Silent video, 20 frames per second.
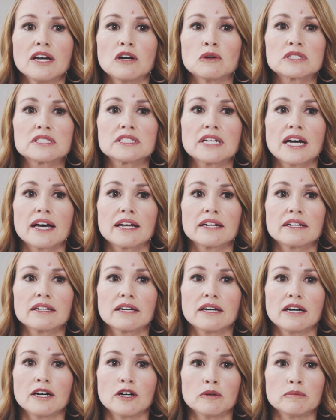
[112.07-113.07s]
It was not
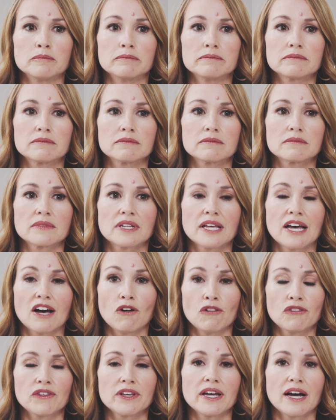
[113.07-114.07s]

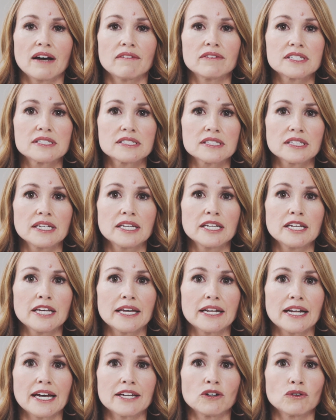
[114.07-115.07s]
healthy, obviously,
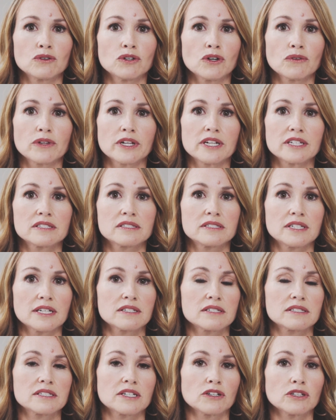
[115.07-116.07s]
and I don't know that it's
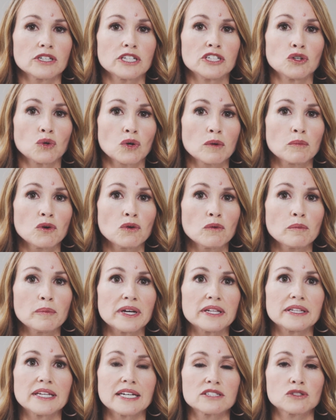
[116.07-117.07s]
necessarily normal,
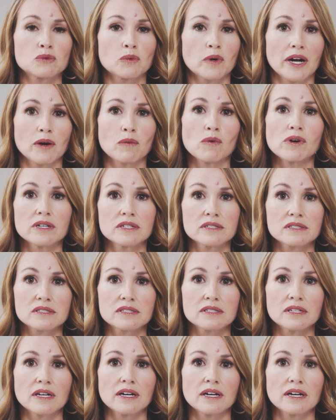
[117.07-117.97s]
but that's where I was.